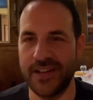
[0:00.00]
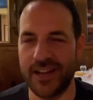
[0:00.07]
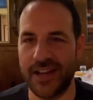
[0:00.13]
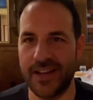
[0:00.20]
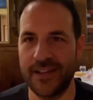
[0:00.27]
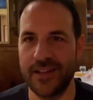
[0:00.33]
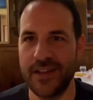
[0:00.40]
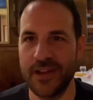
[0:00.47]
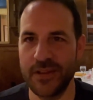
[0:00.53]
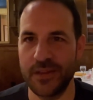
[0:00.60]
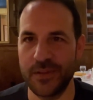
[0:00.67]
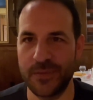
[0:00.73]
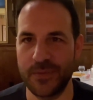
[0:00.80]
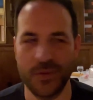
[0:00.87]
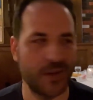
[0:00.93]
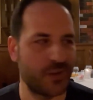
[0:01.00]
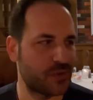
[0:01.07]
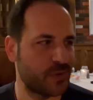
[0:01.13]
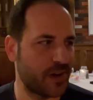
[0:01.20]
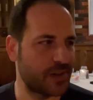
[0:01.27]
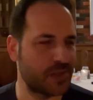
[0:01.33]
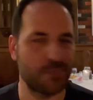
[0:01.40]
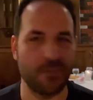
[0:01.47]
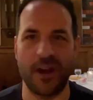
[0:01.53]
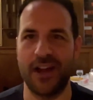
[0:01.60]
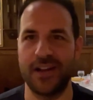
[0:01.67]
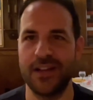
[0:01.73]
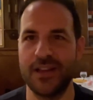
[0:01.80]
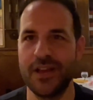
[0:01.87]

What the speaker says: the food and drink spot.